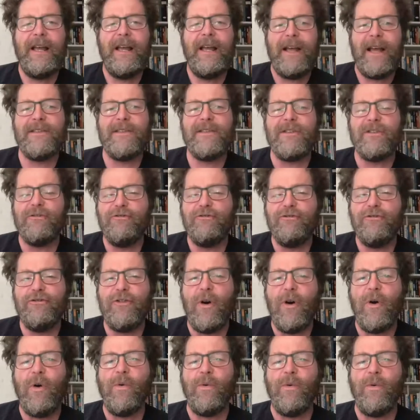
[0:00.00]
has
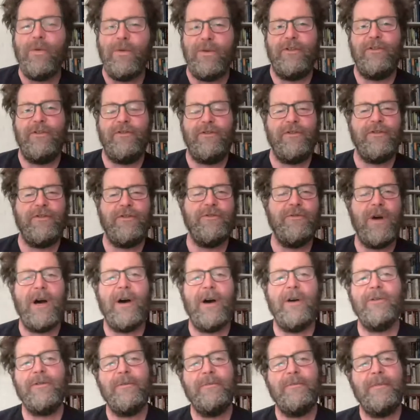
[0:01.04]
grown throughout
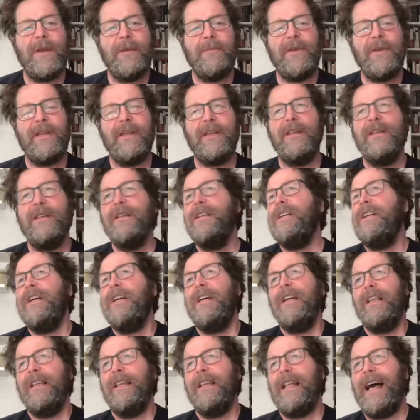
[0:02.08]

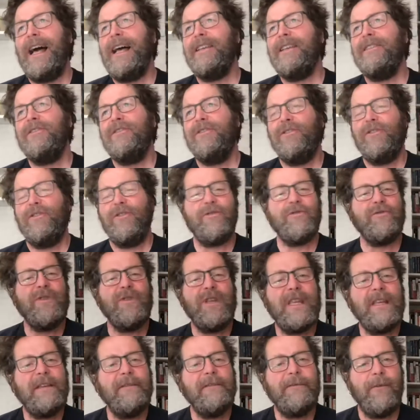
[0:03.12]
the last
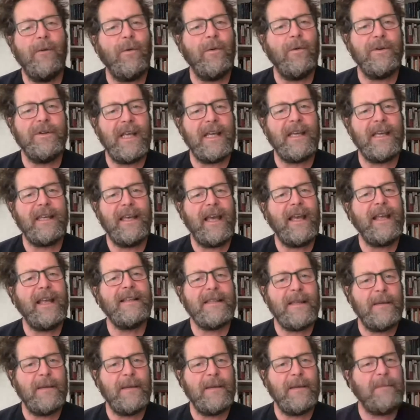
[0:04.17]
three, four decades,
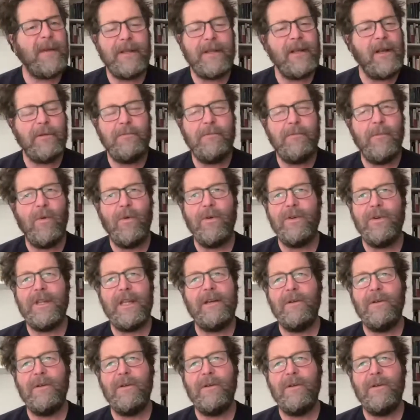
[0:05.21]
and maybe not more